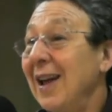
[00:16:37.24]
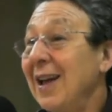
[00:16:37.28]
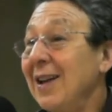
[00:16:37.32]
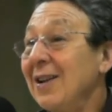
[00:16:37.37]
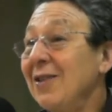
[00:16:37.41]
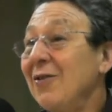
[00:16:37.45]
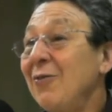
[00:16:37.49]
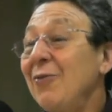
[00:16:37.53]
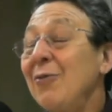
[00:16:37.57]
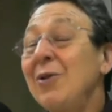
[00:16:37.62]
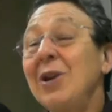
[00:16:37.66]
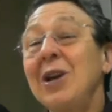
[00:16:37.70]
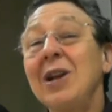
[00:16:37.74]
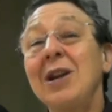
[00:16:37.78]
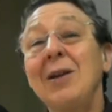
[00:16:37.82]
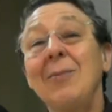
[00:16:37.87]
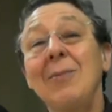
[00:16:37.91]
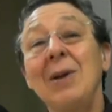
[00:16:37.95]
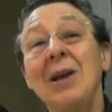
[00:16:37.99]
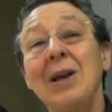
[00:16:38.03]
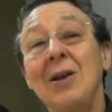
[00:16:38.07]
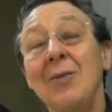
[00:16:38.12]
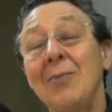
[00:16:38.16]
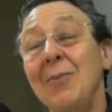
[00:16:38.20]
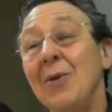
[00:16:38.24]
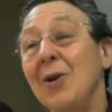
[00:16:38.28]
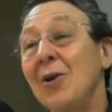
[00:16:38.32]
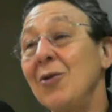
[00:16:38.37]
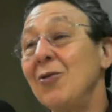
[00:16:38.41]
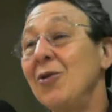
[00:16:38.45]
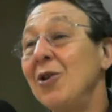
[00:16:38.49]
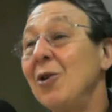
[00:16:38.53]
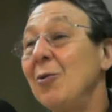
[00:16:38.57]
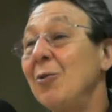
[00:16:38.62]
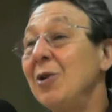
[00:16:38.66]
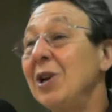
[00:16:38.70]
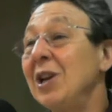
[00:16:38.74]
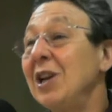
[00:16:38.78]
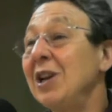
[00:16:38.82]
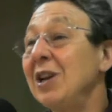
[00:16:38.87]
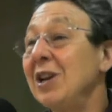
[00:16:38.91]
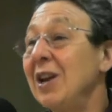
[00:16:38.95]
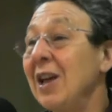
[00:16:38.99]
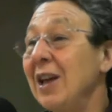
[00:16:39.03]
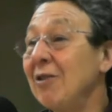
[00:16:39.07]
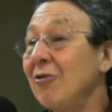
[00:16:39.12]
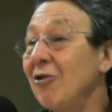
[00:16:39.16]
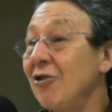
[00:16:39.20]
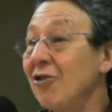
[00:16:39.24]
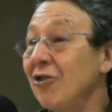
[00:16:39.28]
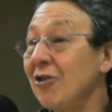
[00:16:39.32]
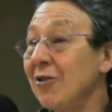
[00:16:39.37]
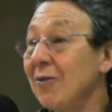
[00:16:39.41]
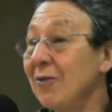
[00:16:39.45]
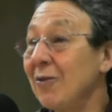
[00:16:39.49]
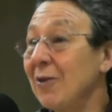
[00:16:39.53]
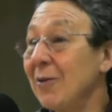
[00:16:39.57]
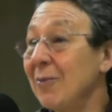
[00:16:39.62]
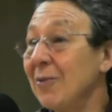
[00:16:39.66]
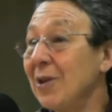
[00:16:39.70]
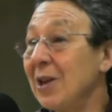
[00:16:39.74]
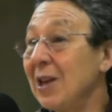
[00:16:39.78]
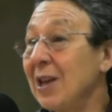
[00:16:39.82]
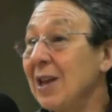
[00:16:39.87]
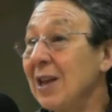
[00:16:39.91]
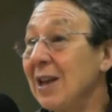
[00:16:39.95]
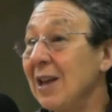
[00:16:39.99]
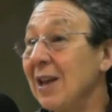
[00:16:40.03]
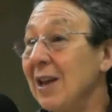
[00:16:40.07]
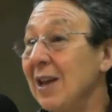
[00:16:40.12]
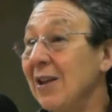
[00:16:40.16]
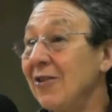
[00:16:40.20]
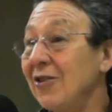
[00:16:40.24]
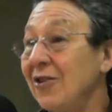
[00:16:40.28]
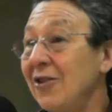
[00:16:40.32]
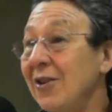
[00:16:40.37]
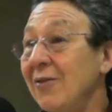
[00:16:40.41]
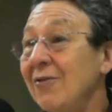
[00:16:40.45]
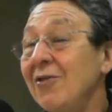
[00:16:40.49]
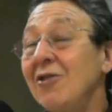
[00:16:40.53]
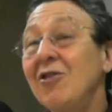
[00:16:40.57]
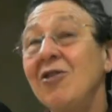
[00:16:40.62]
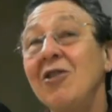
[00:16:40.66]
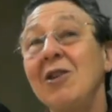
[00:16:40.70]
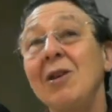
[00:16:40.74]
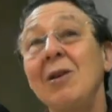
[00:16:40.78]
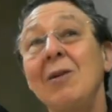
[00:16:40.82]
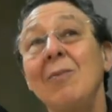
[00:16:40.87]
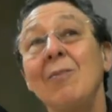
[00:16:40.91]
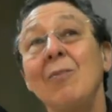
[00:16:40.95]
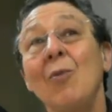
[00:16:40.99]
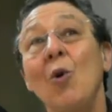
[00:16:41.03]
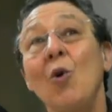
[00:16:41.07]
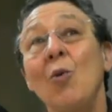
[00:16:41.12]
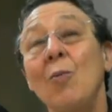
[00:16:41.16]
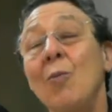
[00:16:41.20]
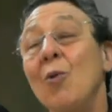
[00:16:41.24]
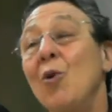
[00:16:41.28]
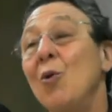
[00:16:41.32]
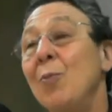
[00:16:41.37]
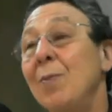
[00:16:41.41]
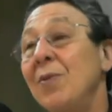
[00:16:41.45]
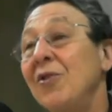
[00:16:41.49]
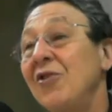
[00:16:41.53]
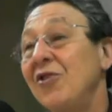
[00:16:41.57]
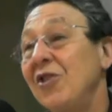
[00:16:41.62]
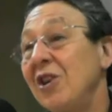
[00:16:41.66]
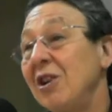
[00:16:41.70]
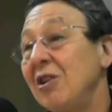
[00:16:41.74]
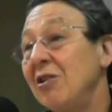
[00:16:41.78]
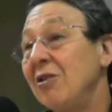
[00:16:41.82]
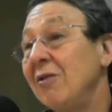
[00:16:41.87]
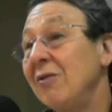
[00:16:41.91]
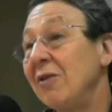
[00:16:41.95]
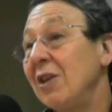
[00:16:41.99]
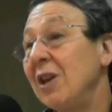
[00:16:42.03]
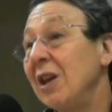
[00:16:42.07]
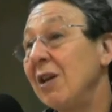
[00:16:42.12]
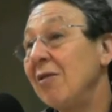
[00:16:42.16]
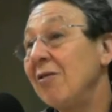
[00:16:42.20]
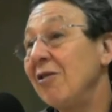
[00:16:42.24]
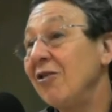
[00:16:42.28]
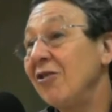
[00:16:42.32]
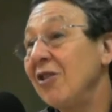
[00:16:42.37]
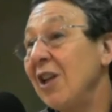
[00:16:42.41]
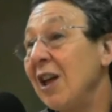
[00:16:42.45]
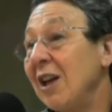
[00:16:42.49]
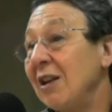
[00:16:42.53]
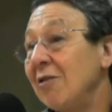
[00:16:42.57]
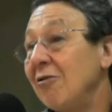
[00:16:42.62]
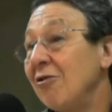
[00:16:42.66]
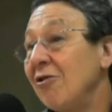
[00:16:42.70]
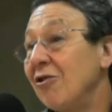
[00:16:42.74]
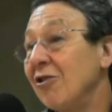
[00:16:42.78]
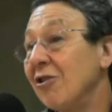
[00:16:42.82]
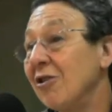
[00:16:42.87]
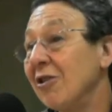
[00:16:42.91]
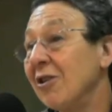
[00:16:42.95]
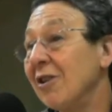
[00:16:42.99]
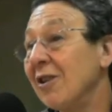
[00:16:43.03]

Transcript: And if we're going to make ammonia, we need nitrogen from the air. 70 or more % of the air is nitrogen.